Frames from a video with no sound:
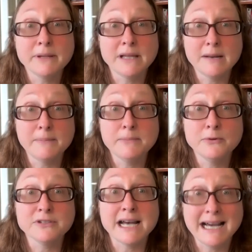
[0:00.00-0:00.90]
up a lot of
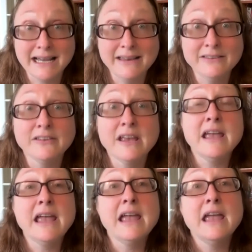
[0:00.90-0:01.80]
people's eyes
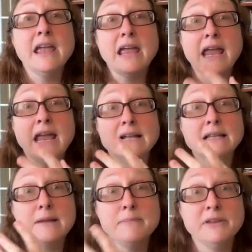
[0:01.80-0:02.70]
And a
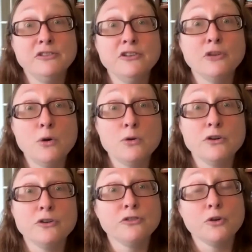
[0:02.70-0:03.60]
lot of business
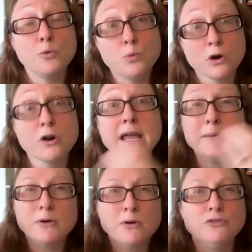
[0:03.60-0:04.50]
owners were
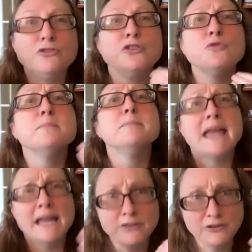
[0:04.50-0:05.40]
able to
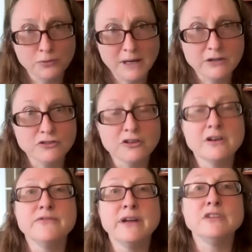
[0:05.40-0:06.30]
make the switch
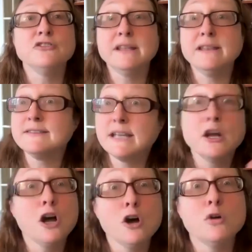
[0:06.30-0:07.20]
eventually that
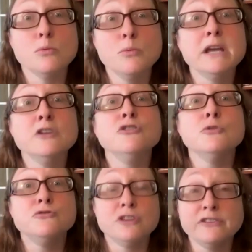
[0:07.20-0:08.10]
said, oh, we could
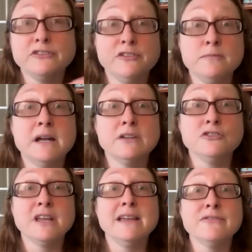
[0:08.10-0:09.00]
do just as
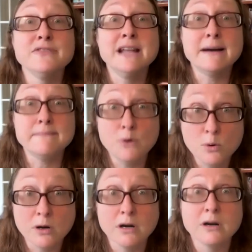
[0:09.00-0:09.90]
much, if not
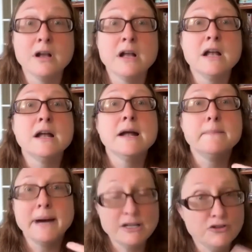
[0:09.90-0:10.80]
more,
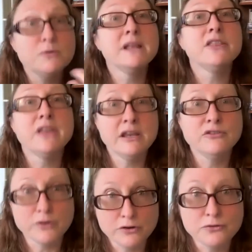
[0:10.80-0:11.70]
by doing
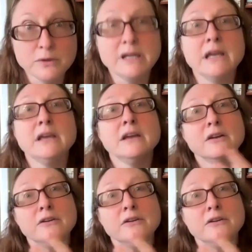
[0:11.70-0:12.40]
things virtually